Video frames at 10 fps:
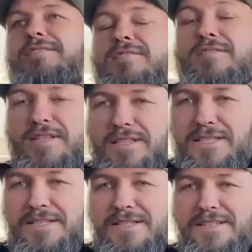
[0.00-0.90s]

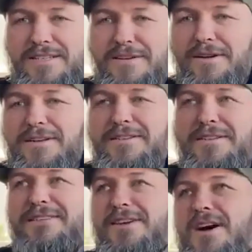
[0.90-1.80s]
silly, right?
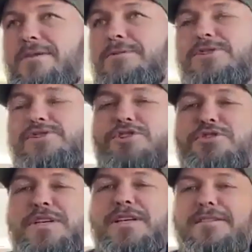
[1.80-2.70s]
I would
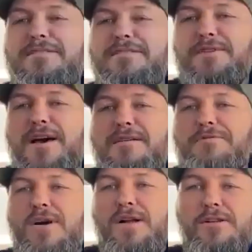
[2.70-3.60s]
tune in for that
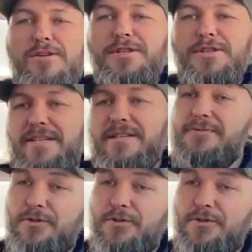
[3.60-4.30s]
fight alone. It is